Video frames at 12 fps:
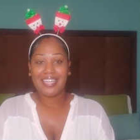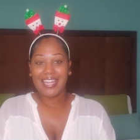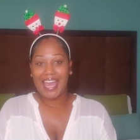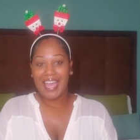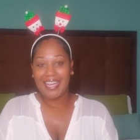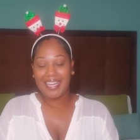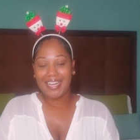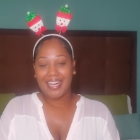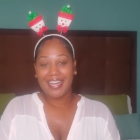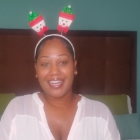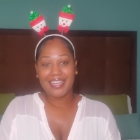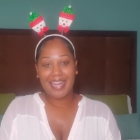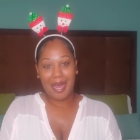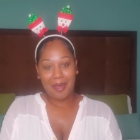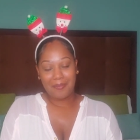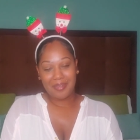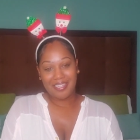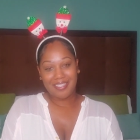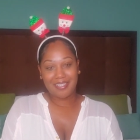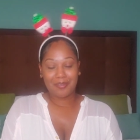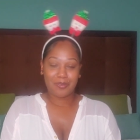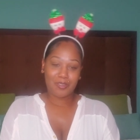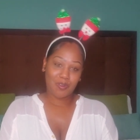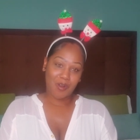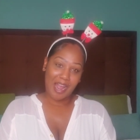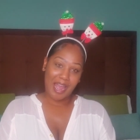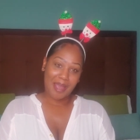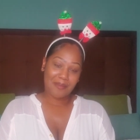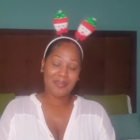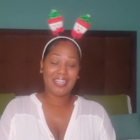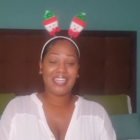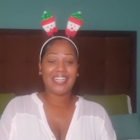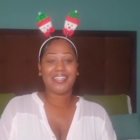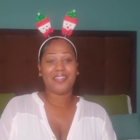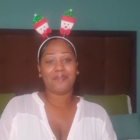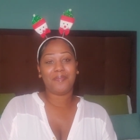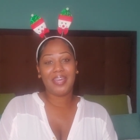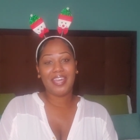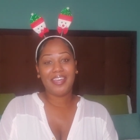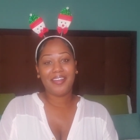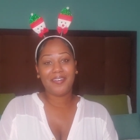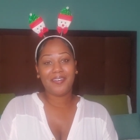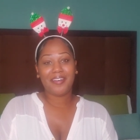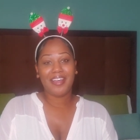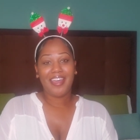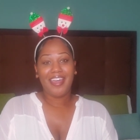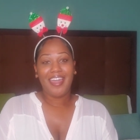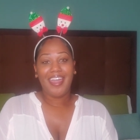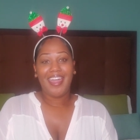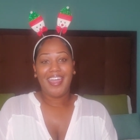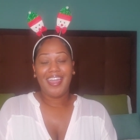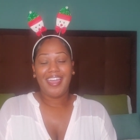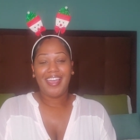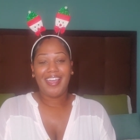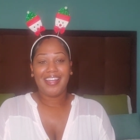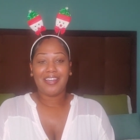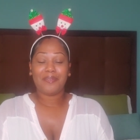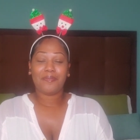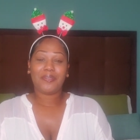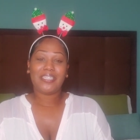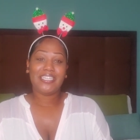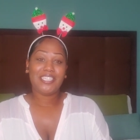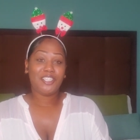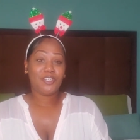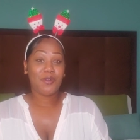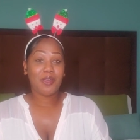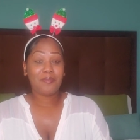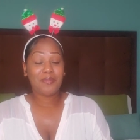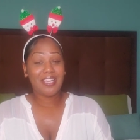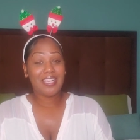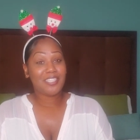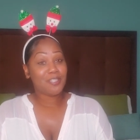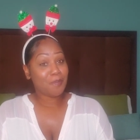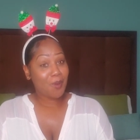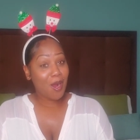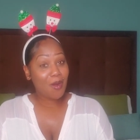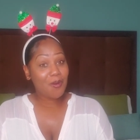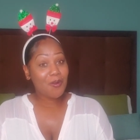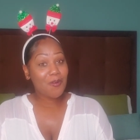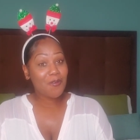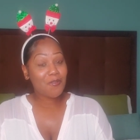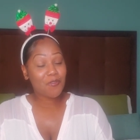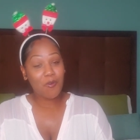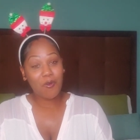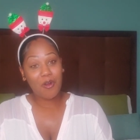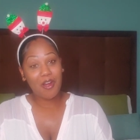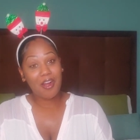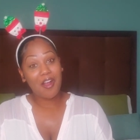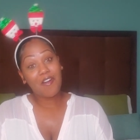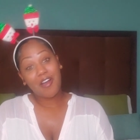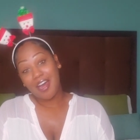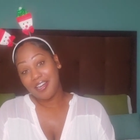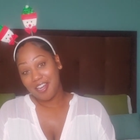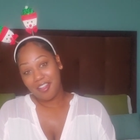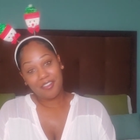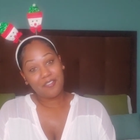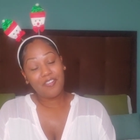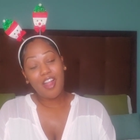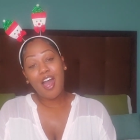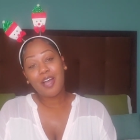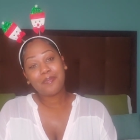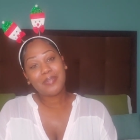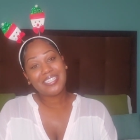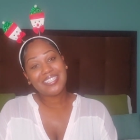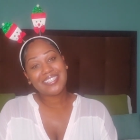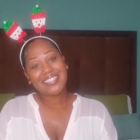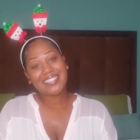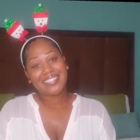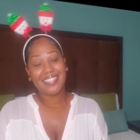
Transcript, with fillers: like, comment, subscribe, and hit the bell. And please join me tomorrow for another Vlogmas.